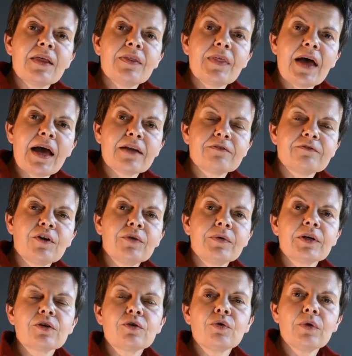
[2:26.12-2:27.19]
that following
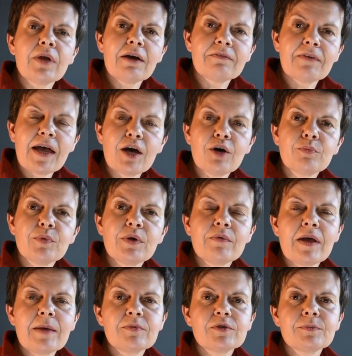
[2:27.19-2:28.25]
a call out for help, we were
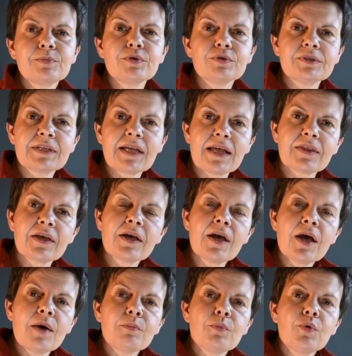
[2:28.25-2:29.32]
able to pull together
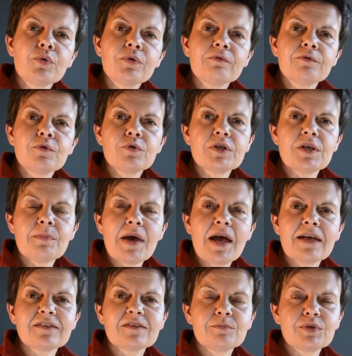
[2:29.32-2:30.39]
more than 40
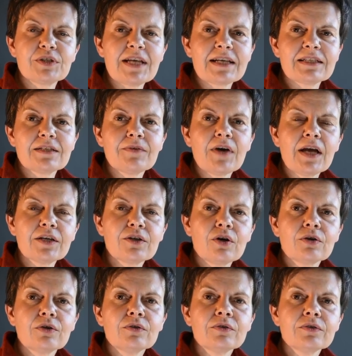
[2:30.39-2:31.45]
pairs of protective eye
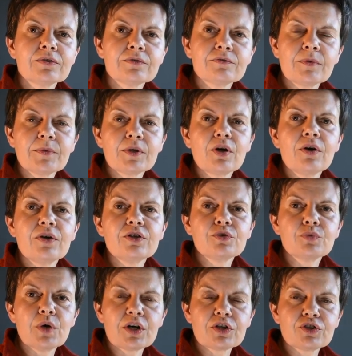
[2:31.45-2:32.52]
goggles from the college
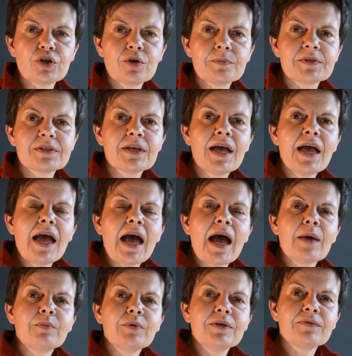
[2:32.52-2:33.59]
workshops,
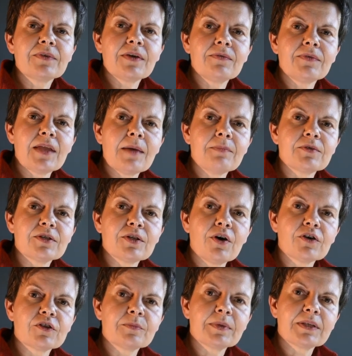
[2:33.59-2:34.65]
and we've given them to the
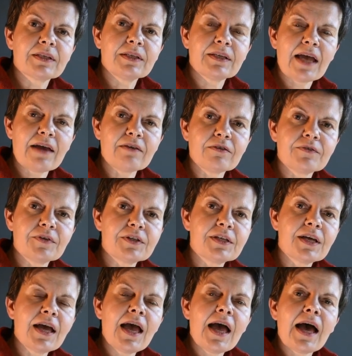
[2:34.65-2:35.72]
hospital in Hereford.
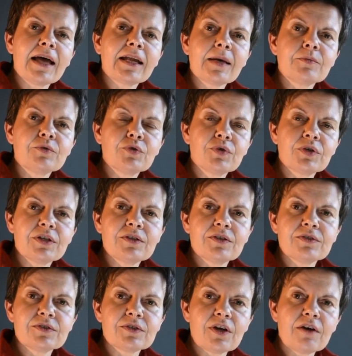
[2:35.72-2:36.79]
And I'm talking to
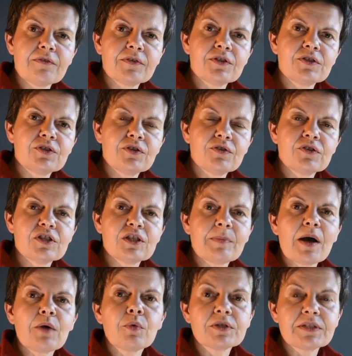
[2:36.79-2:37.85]
staff and students
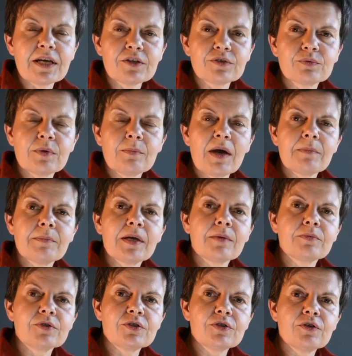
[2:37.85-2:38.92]
about what else we might be able
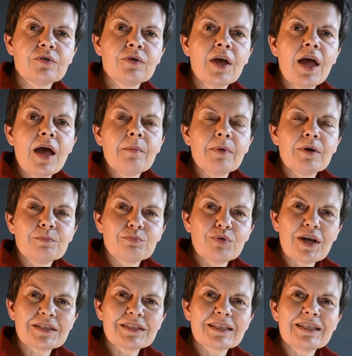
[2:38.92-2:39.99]
to do, both
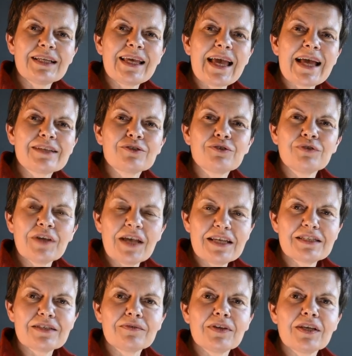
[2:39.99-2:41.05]
practically and
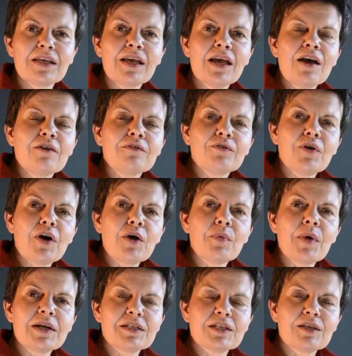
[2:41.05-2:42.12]
creatively, for our
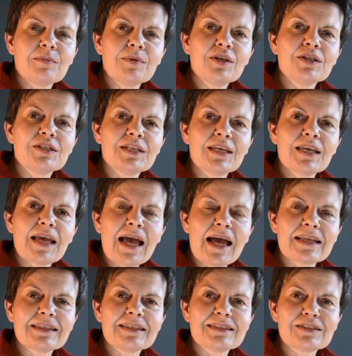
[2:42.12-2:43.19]
wider community
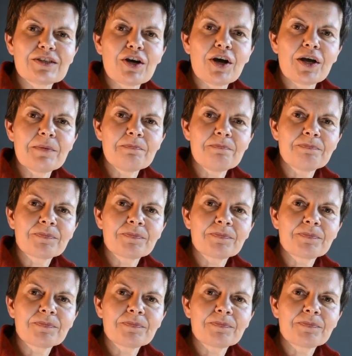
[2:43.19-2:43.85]
at this time.